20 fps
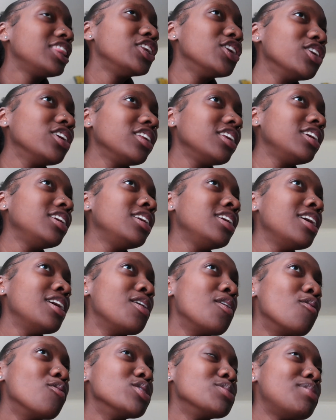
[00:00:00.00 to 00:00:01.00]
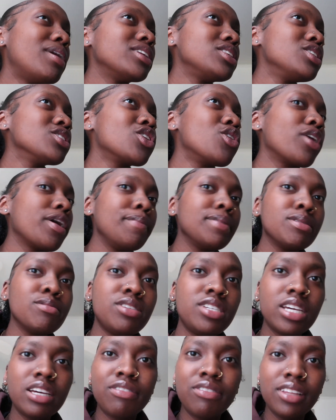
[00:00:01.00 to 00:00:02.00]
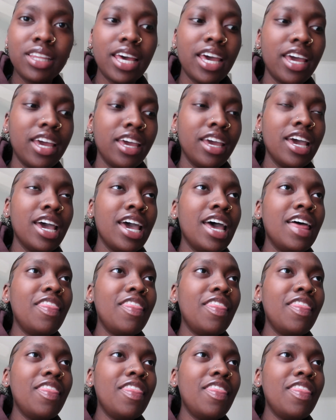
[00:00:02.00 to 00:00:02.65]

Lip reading: literally was about to go get me some Chick-fil-A.